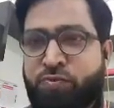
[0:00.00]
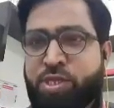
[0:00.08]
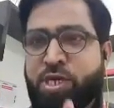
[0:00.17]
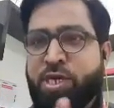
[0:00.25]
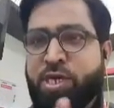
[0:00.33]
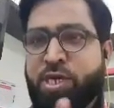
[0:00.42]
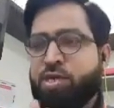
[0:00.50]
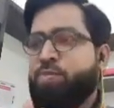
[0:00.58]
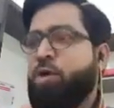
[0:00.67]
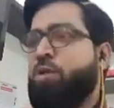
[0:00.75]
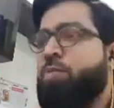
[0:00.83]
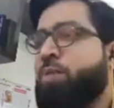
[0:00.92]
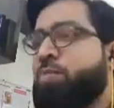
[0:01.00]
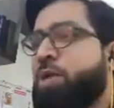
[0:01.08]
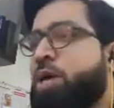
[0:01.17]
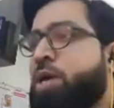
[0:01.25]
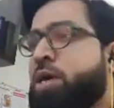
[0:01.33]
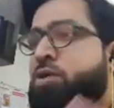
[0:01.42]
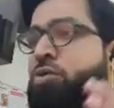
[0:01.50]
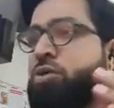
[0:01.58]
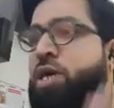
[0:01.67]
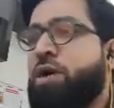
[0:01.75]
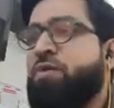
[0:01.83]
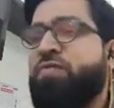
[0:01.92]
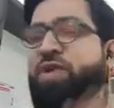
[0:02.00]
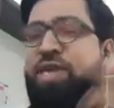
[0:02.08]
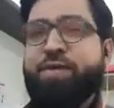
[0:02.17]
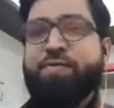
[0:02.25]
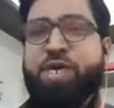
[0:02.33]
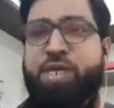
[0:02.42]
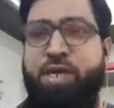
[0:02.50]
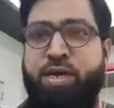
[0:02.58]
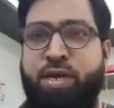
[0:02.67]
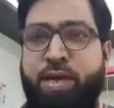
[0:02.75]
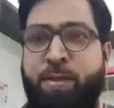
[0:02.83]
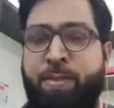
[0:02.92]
without any problem. So now whenever